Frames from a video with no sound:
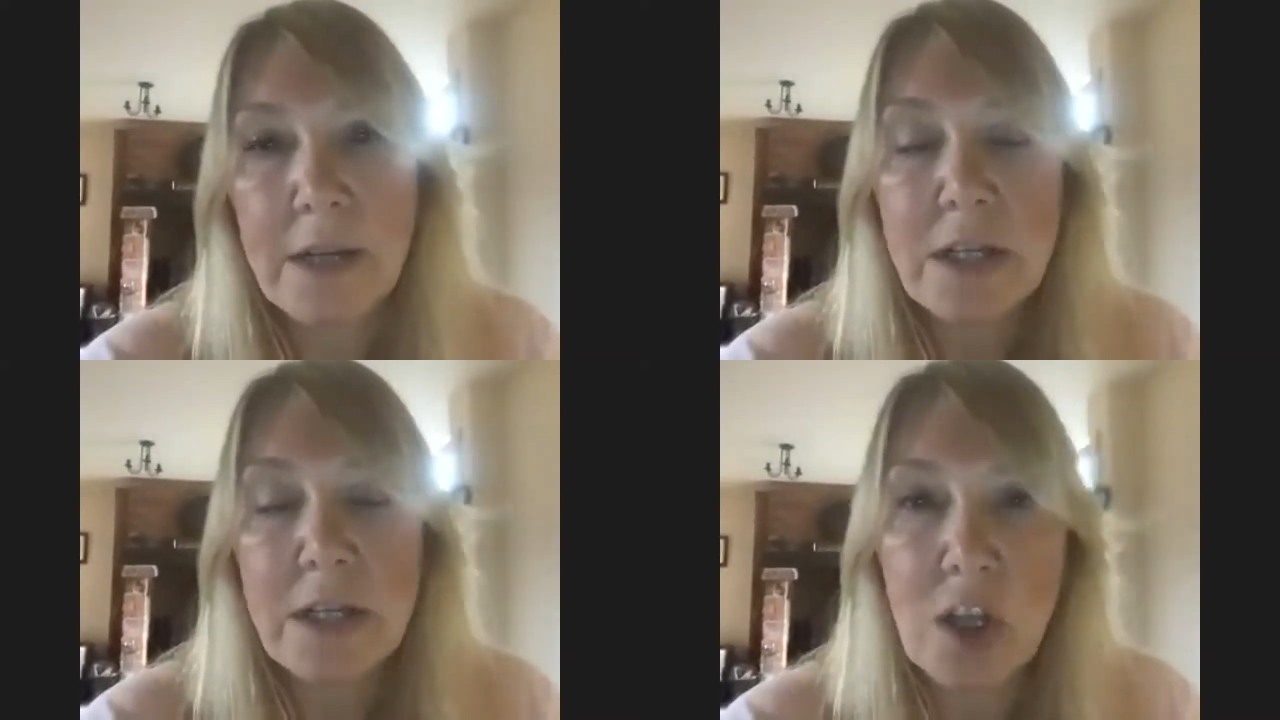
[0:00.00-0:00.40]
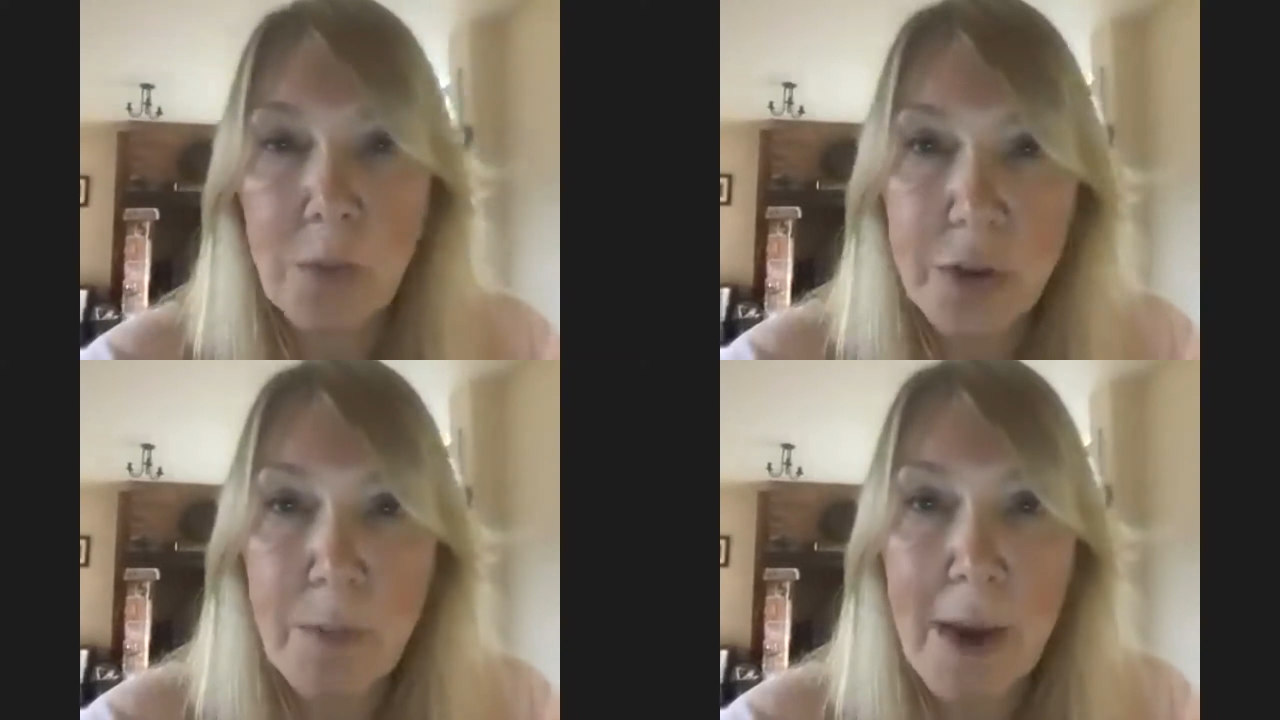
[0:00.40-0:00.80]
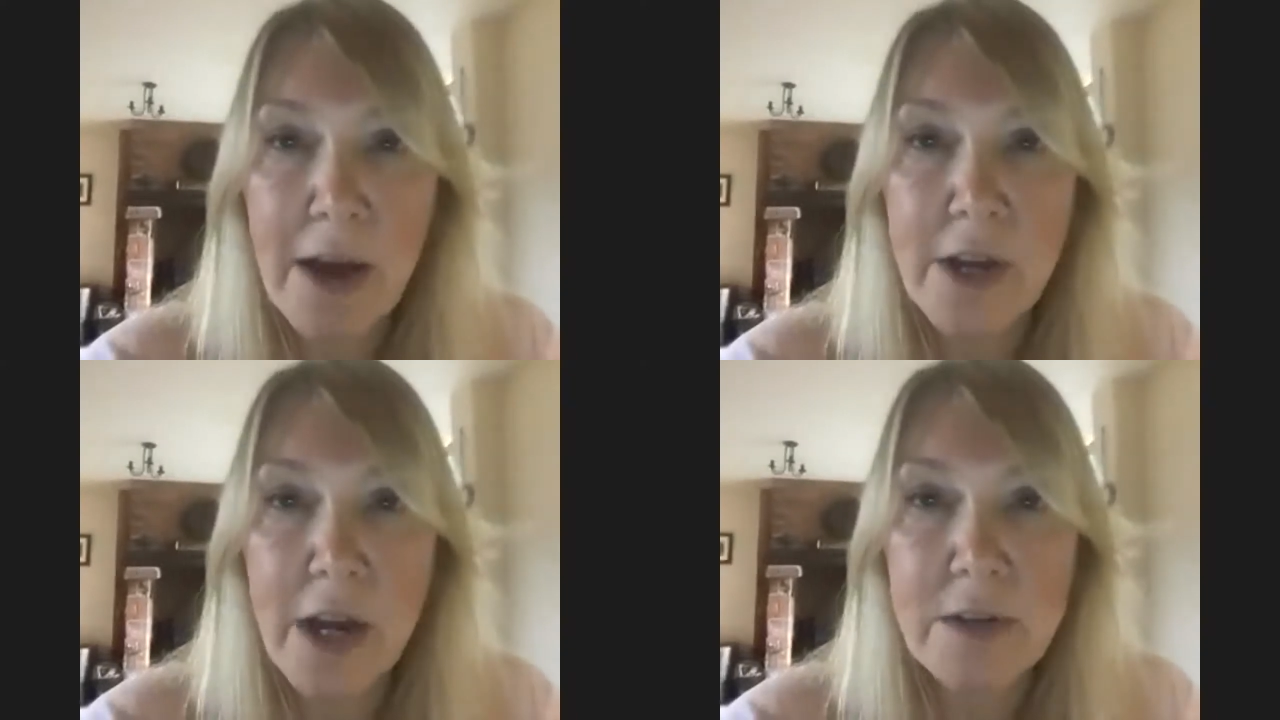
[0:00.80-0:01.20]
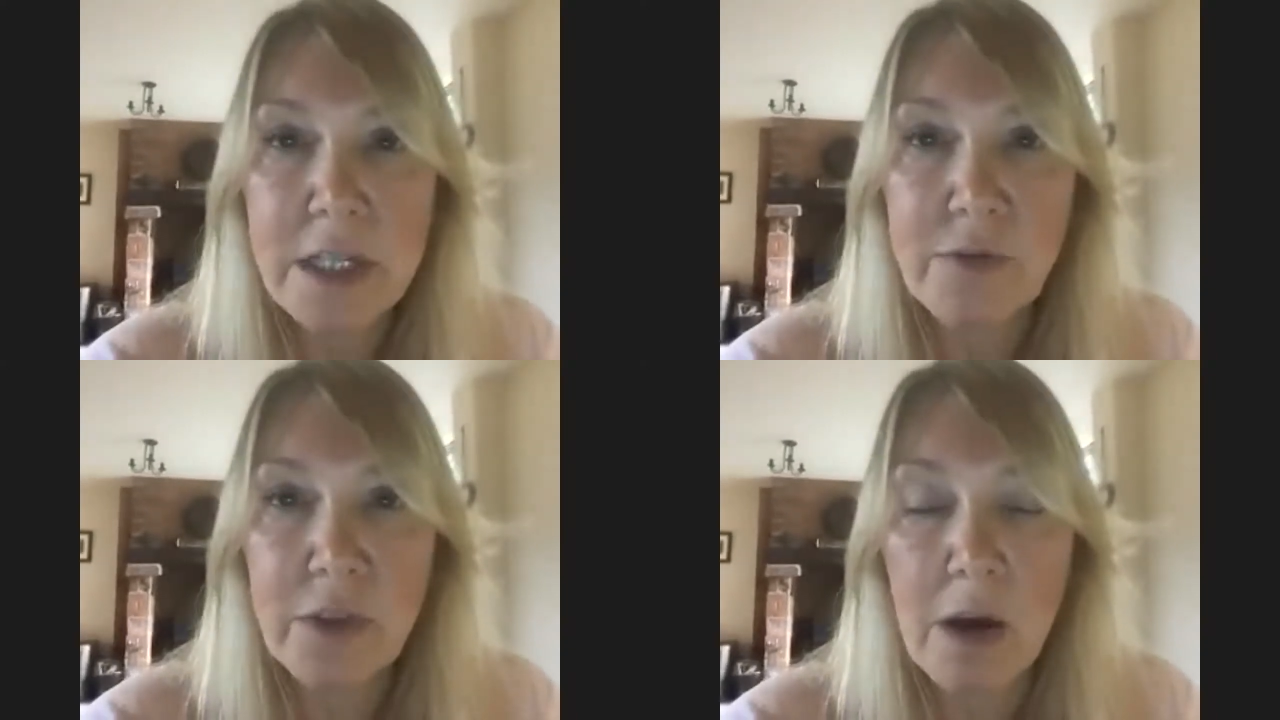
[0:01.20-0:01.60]
it's double the amount of
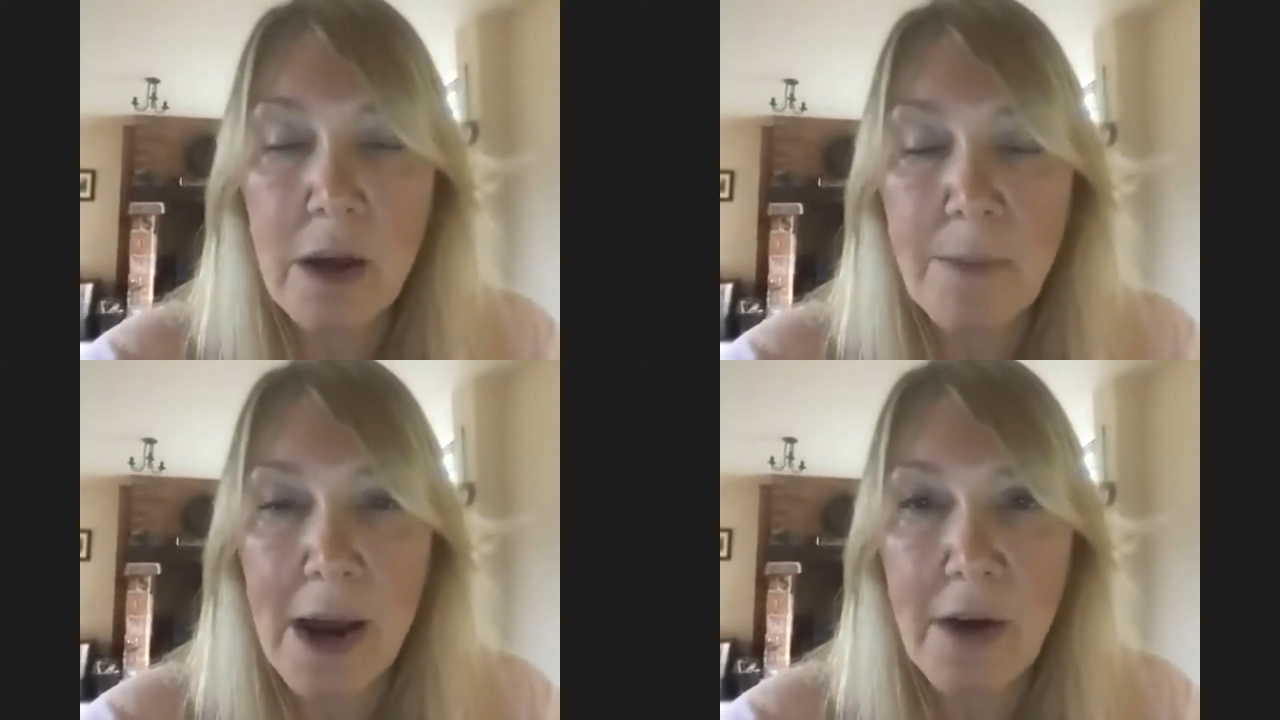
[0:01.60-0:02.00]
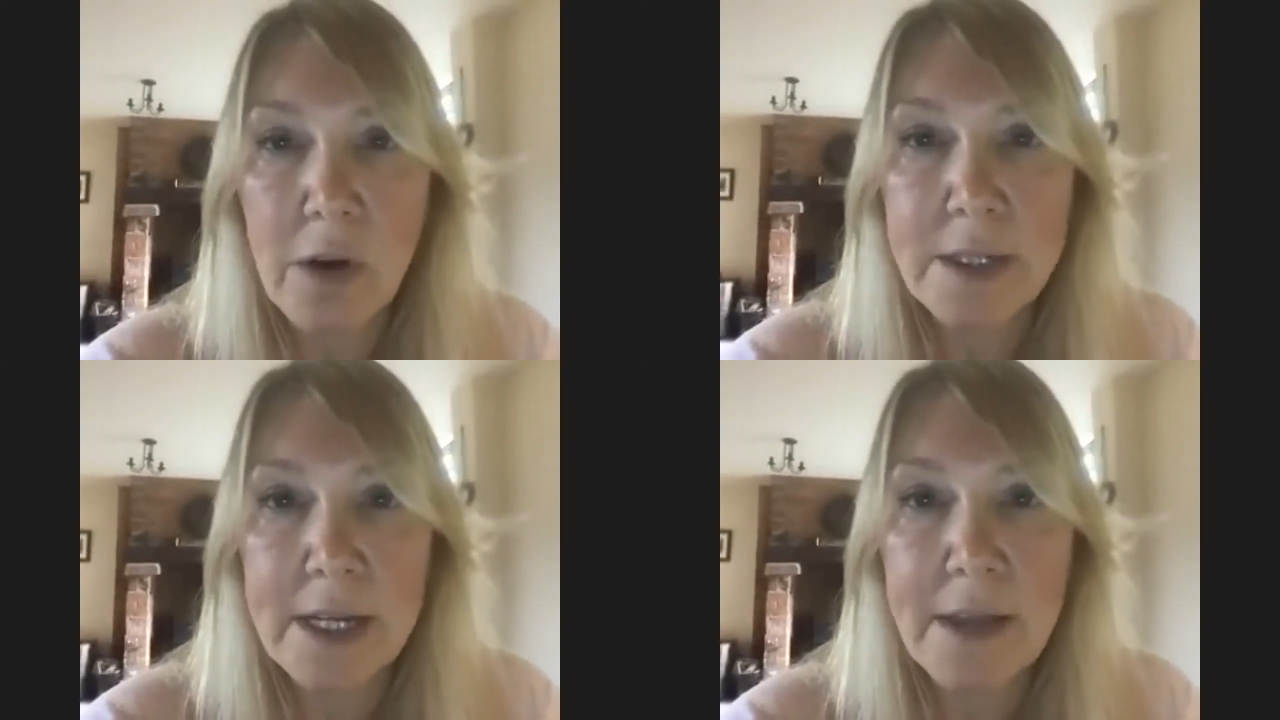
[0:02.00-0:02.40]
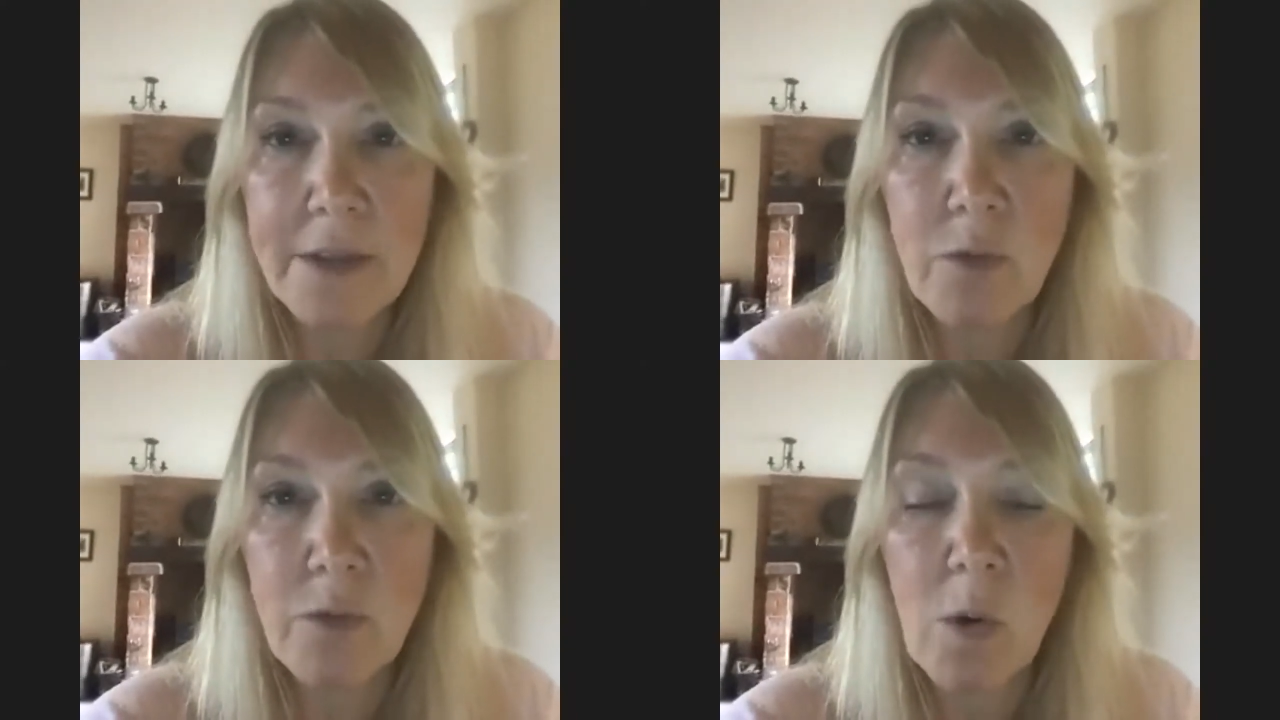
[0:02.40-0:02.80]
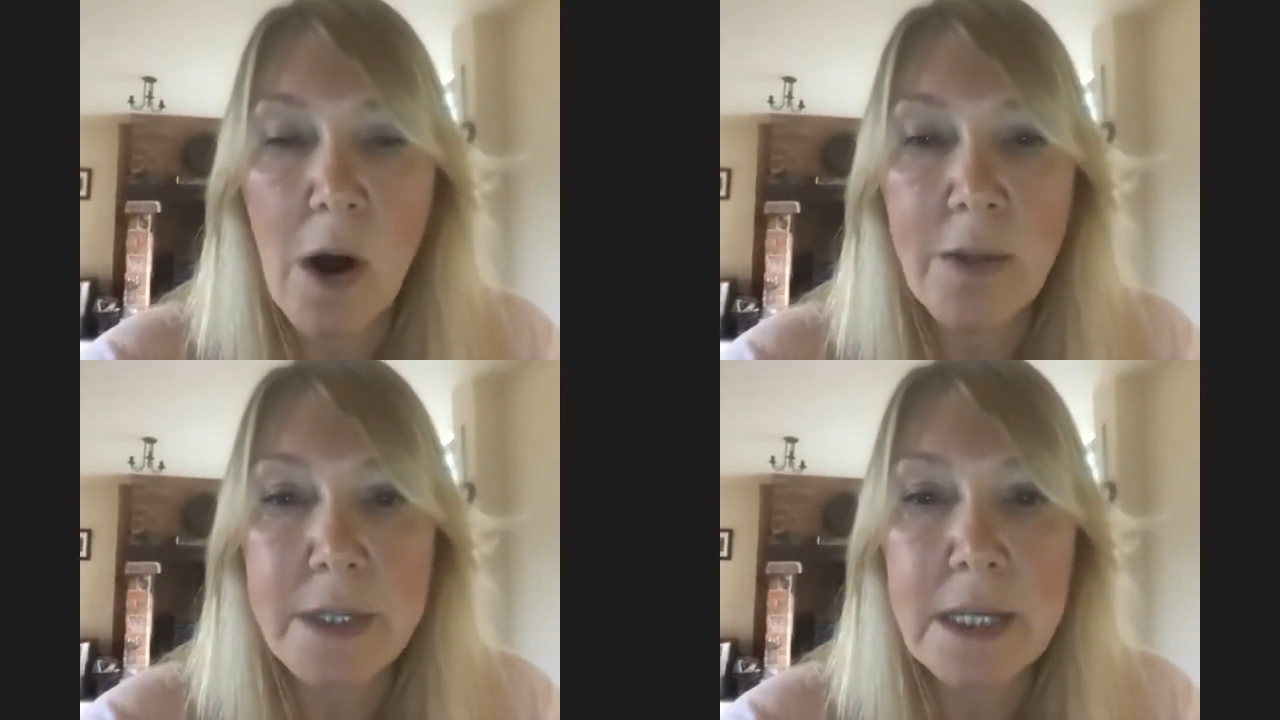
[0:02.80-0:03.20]
notice for the amount of holiday that you
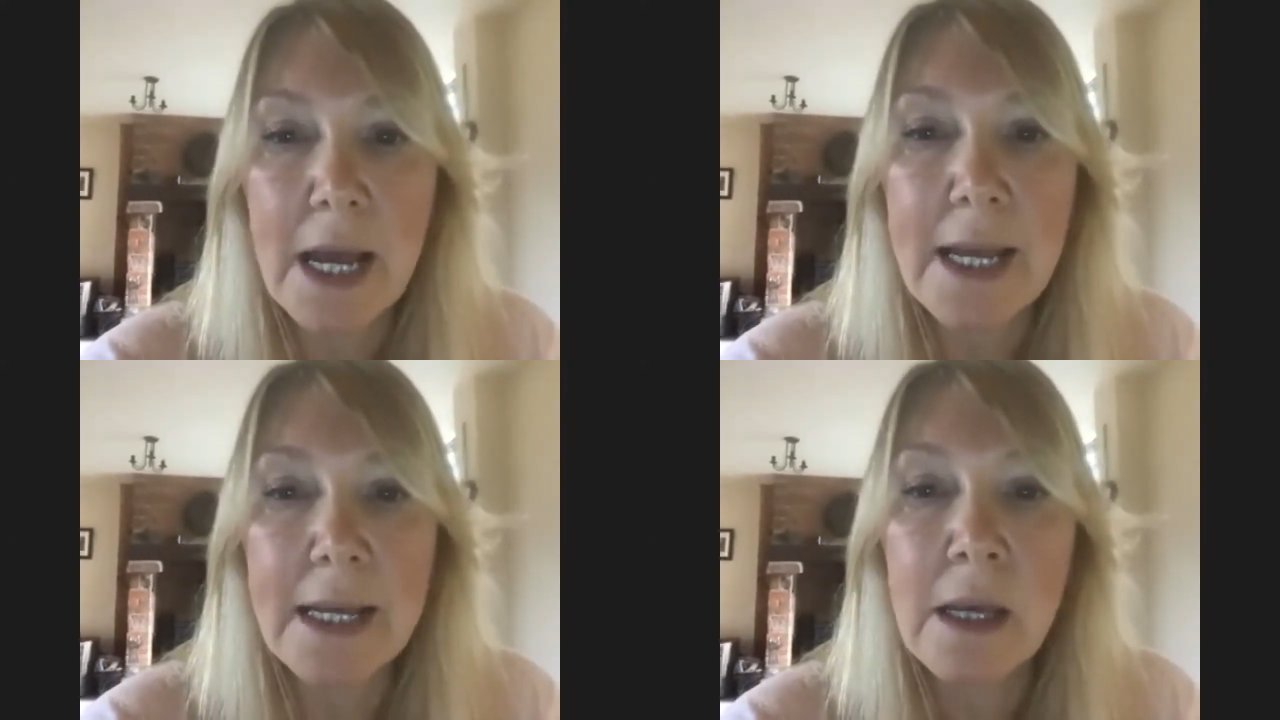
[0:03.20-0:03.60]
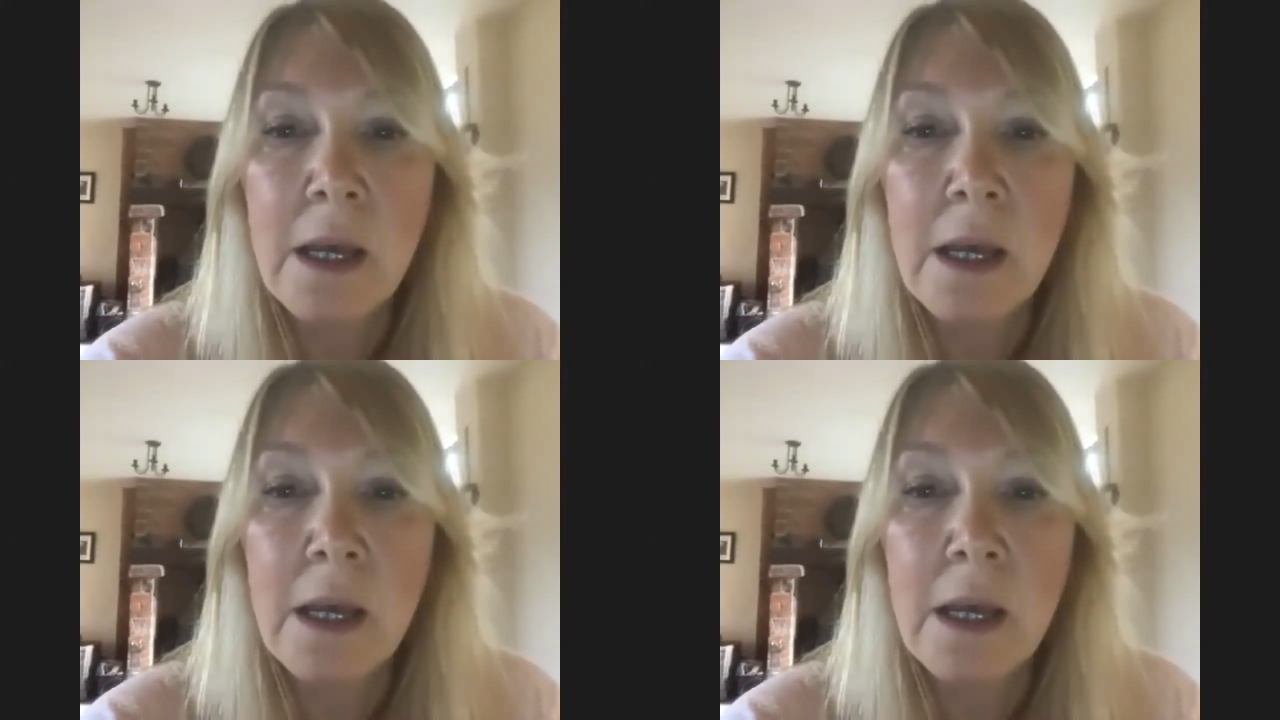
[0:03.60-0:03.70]
require them to take.